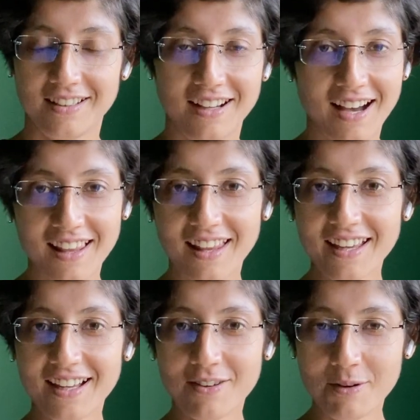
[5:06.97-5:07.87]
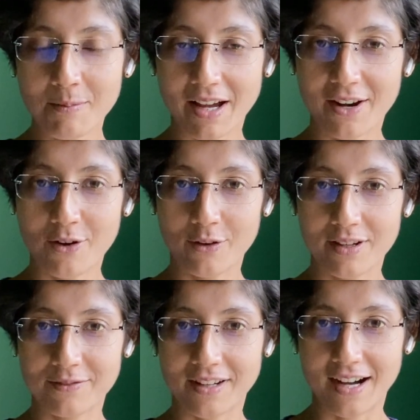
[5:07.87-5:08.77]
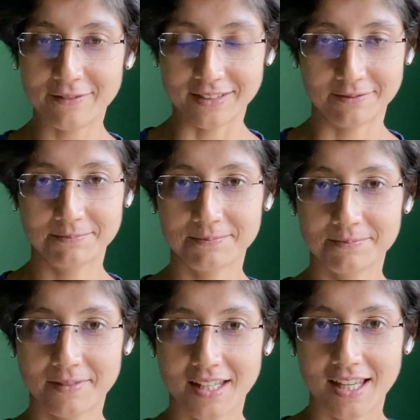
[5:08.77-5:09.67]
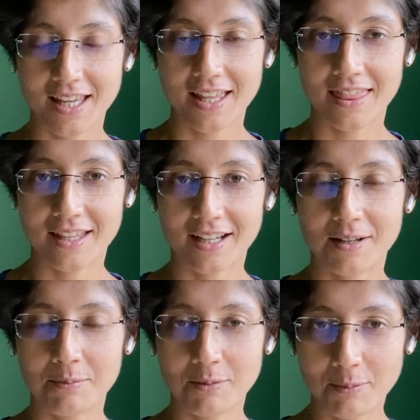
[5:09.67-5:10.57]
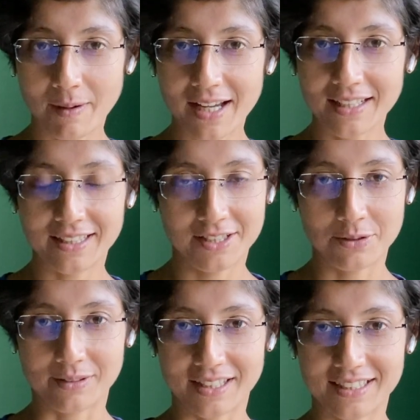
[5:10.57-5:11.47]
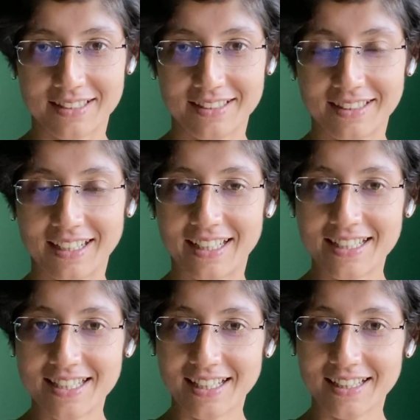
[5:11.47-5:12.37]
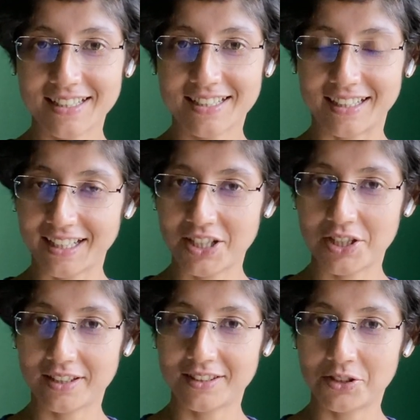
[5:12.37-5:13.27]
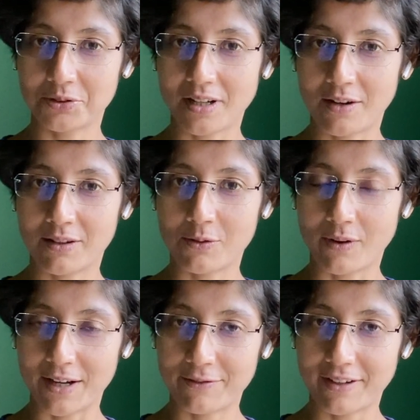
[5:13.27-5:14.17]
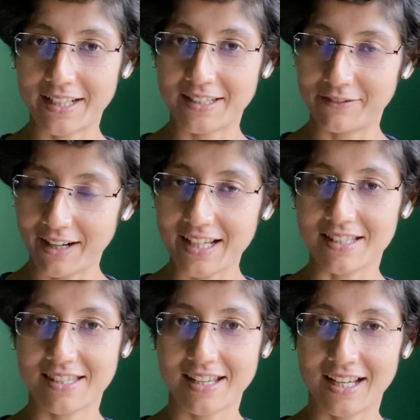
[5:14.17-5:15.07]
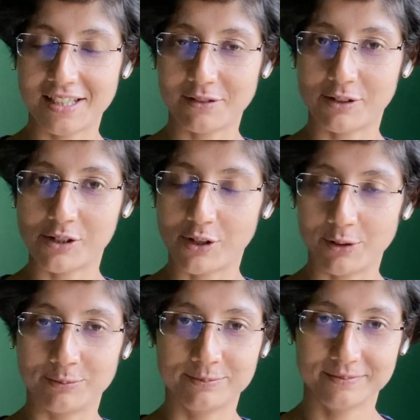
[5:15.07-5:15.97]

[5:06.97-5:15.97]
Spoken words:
Unlike our microwave oven, the mobile network, the internet connection through our Wi-Fi device at our home,